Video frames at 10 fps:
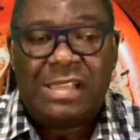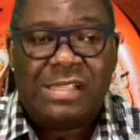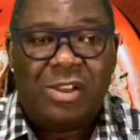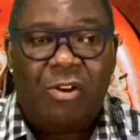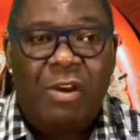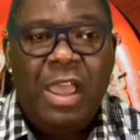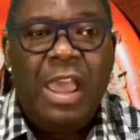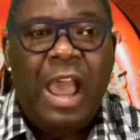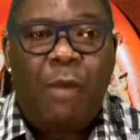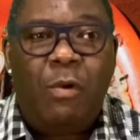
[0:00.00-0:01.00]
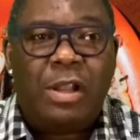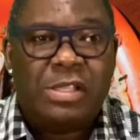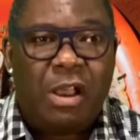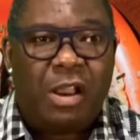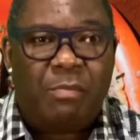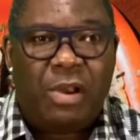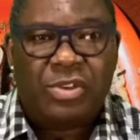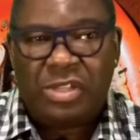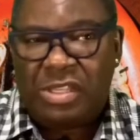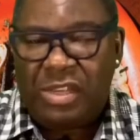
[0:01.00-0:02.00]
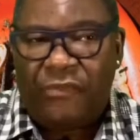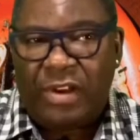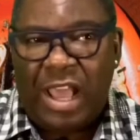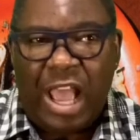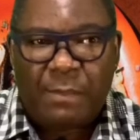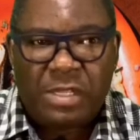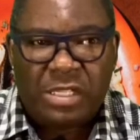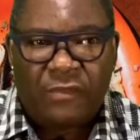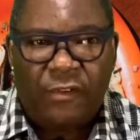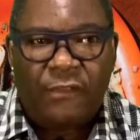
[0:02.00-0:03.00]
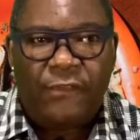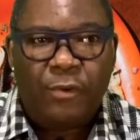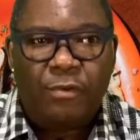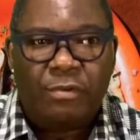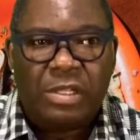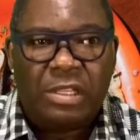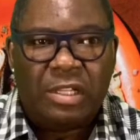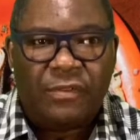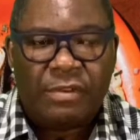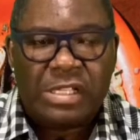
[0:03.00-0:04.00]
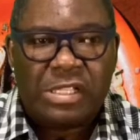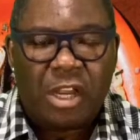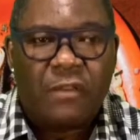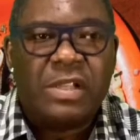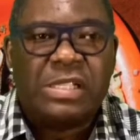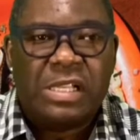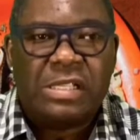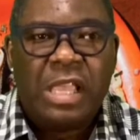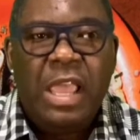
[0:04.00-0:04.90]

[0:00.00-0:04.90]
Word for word: So I want to talk about the different options for food delivery services.